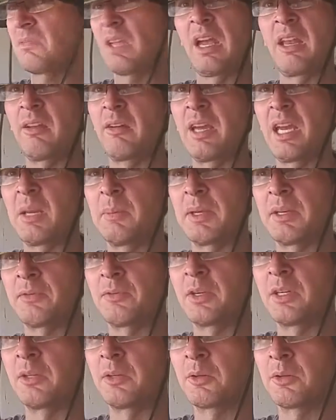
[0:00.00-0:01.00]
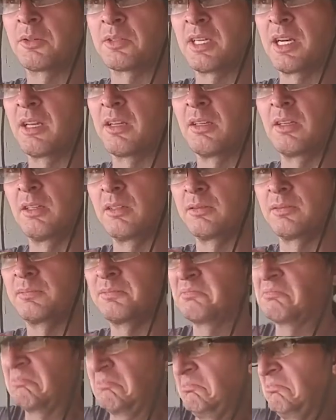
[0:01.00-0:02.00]
I don't know, hand them out to freeloaders. I don't know.
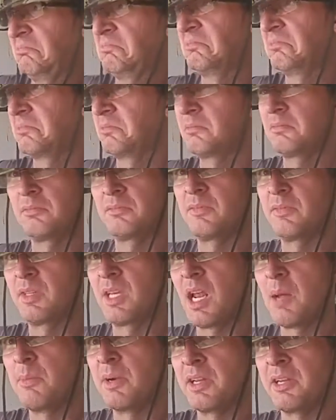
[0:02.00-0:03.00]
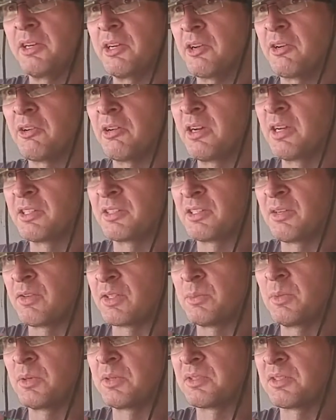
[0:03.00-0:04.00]
You got a buddy in your garage, you
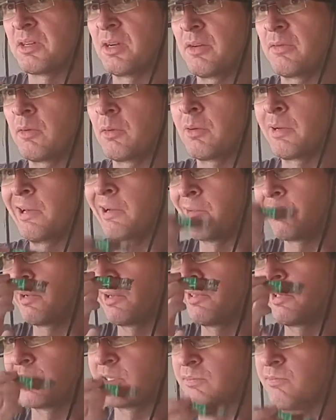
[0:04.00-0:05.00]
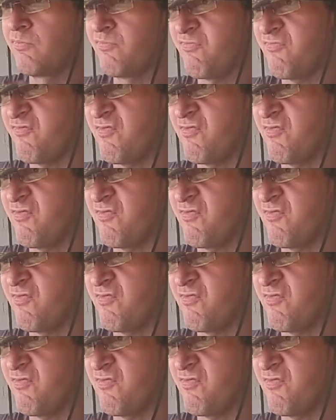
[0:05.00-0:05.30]
never smoked a cigar before. Here, try this.